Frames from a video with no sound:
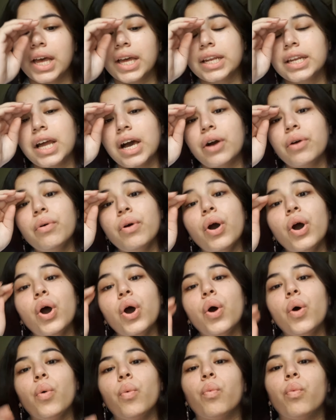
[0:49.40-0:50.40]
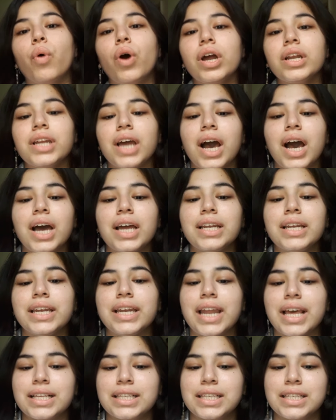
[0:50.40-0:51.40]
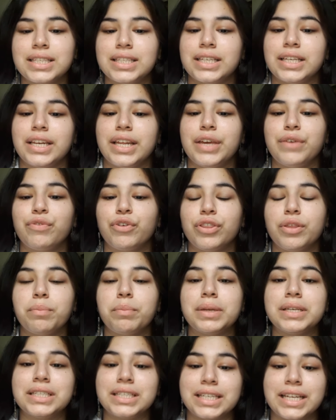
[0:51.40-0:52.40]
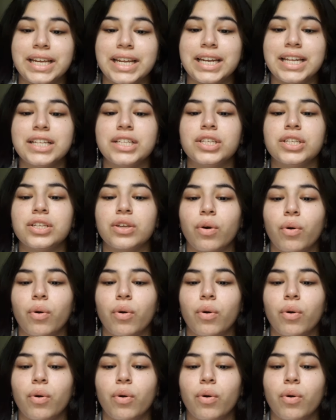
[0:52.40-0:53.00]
Now, what are necessary for the maintenance